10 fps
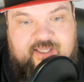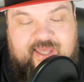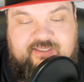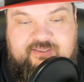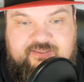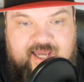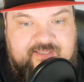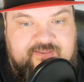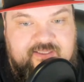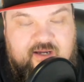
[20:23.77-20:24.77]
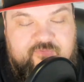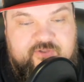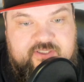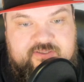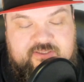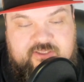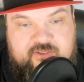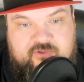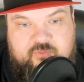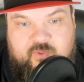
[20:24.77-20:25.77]
And disguising coverages is
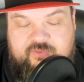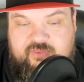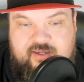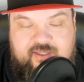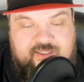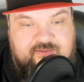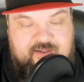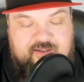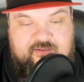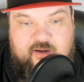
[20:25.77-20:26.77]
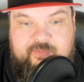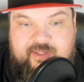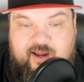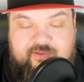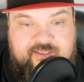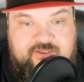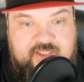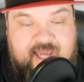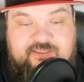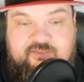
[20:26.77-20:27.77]
huge. One thing he did coming out against
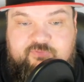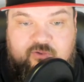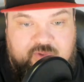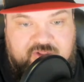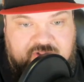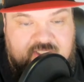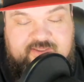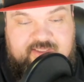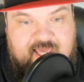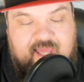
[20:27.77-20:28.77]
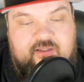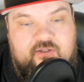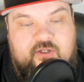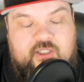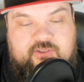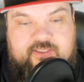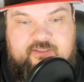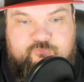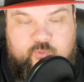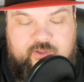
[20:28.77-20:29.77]
Jacksonville was just that. I
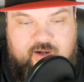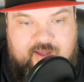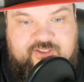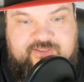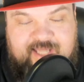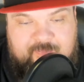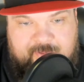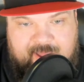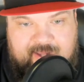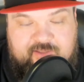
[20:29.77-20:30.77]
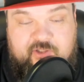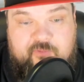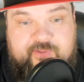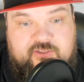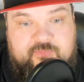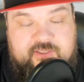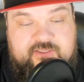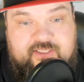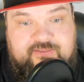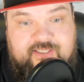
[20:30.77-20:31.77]
think the 49ers sat back a little bit too
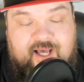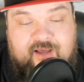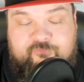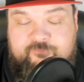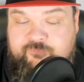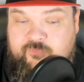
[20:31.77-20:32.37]
much against Goff.